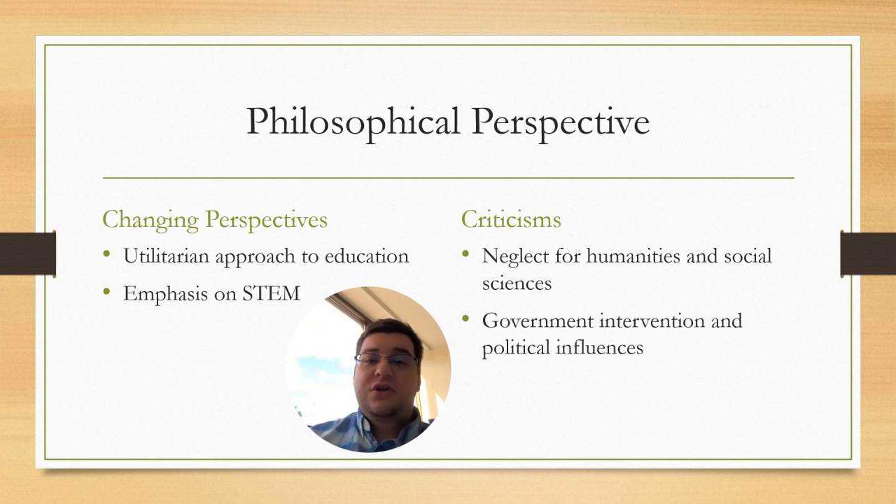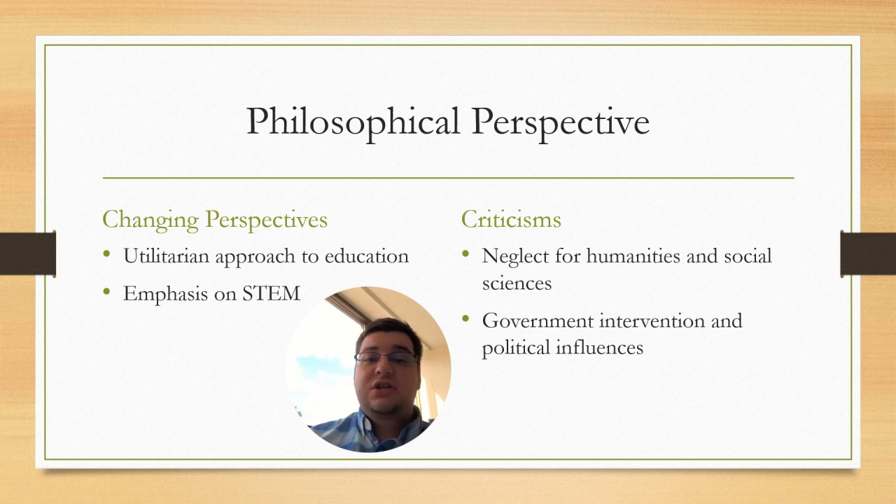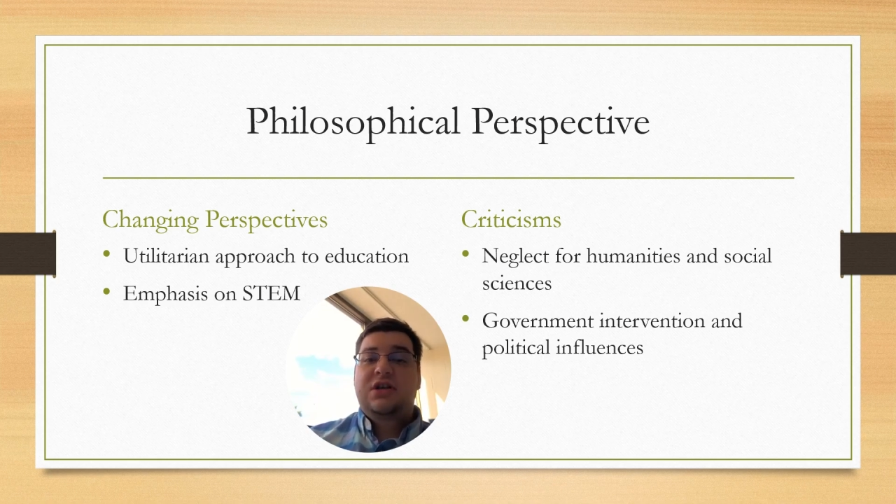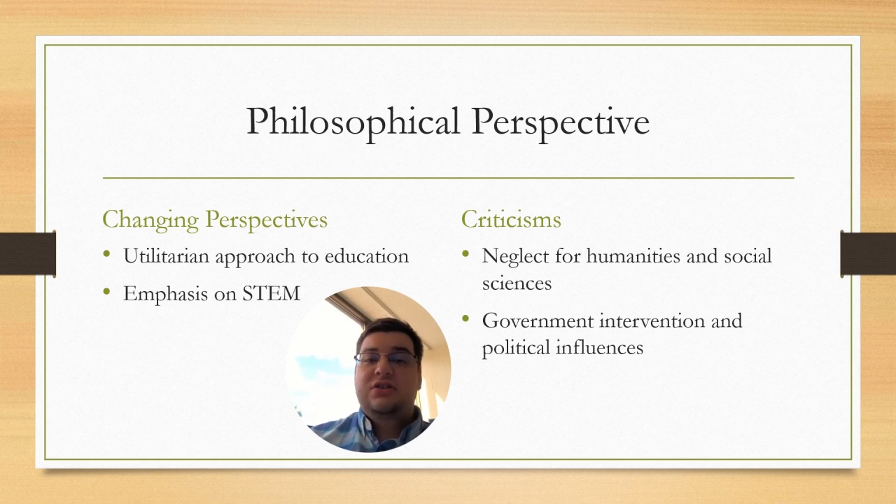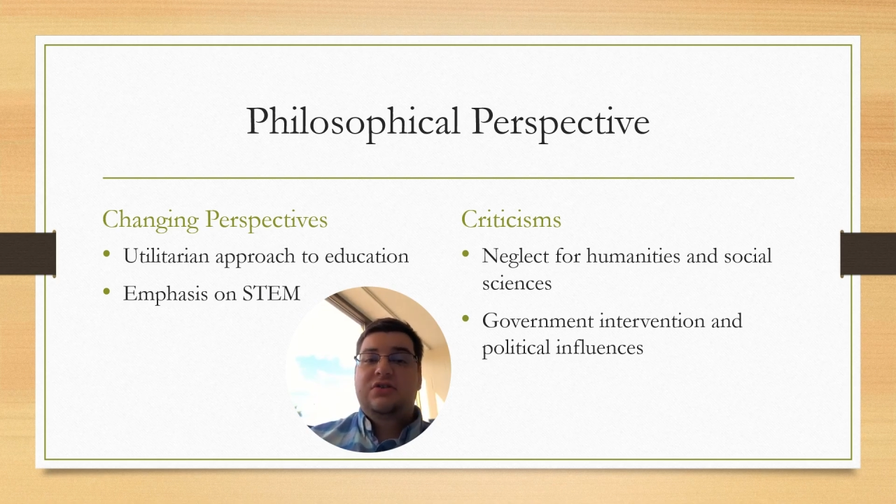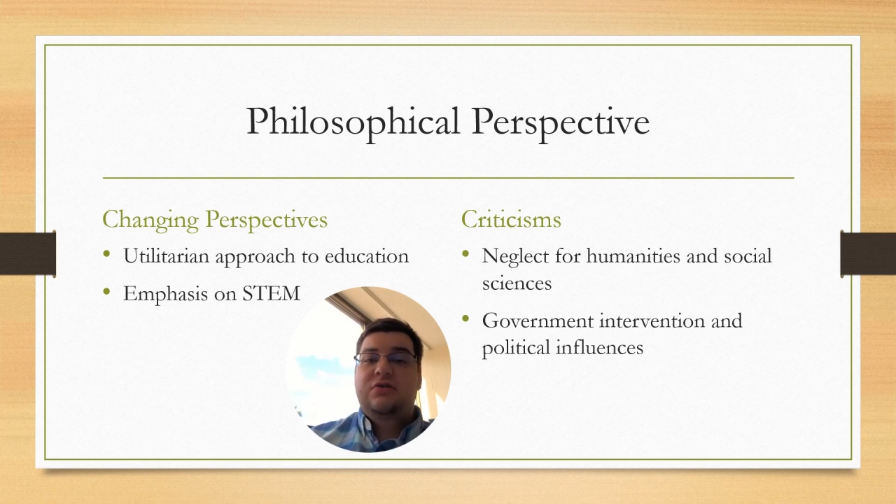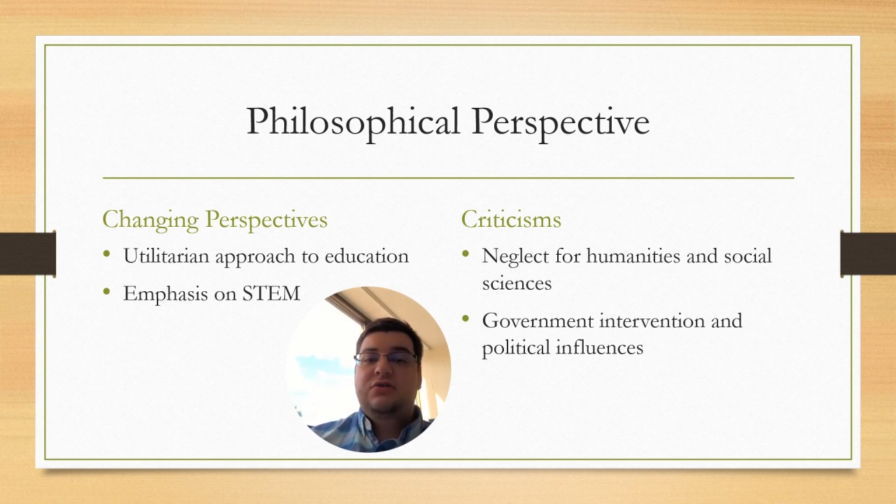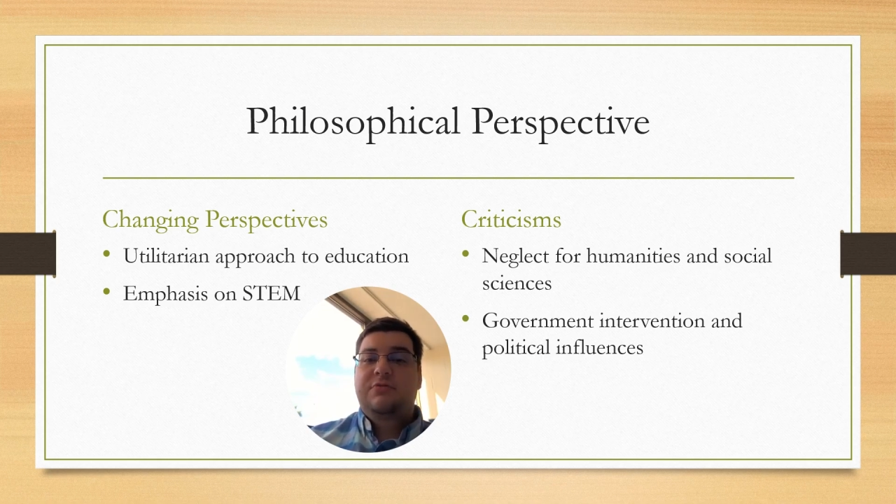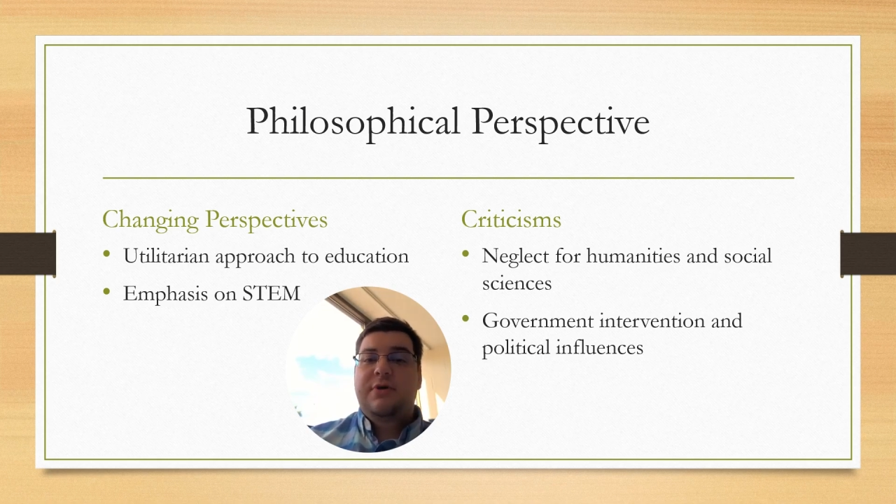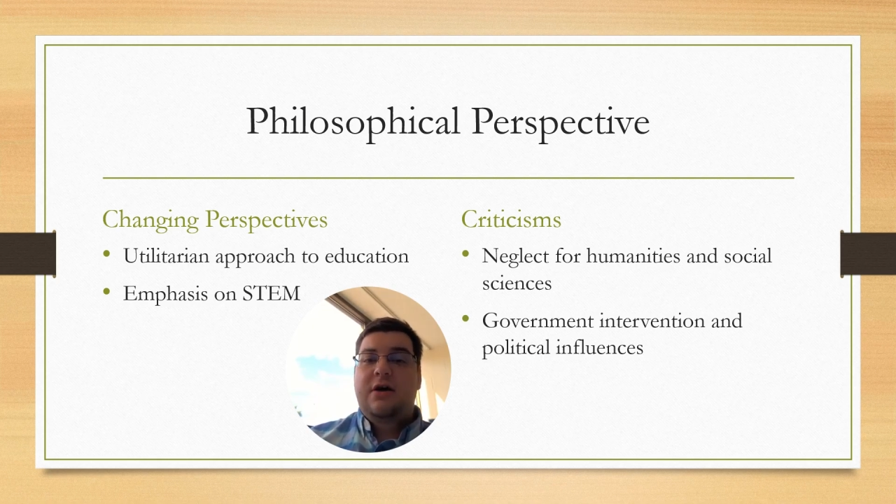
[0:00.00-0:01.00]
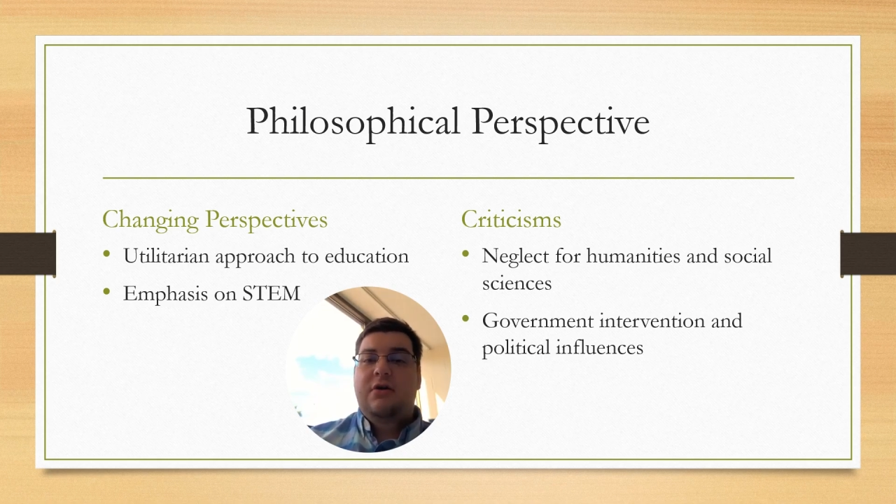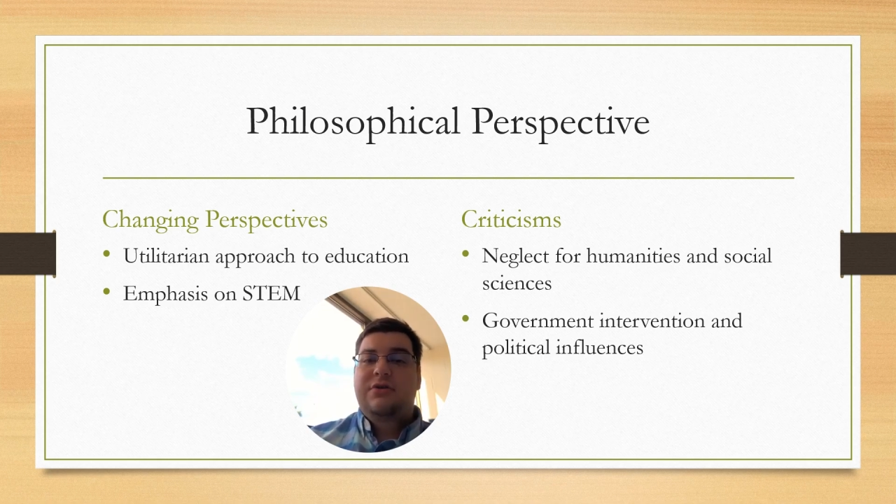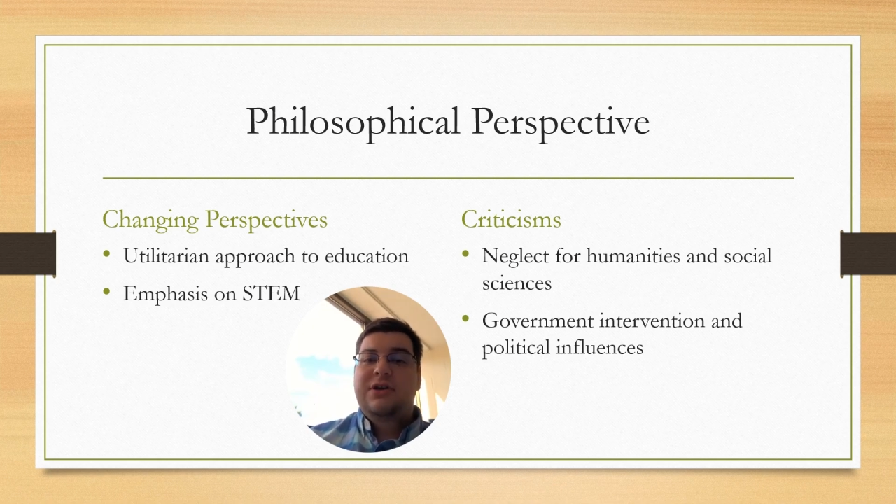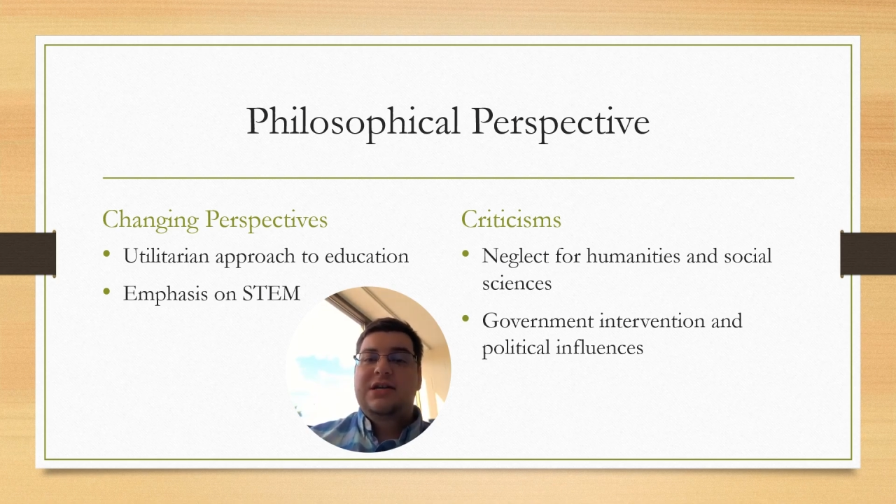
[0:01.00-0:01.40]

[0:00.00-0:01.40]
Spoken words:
raising concerns about the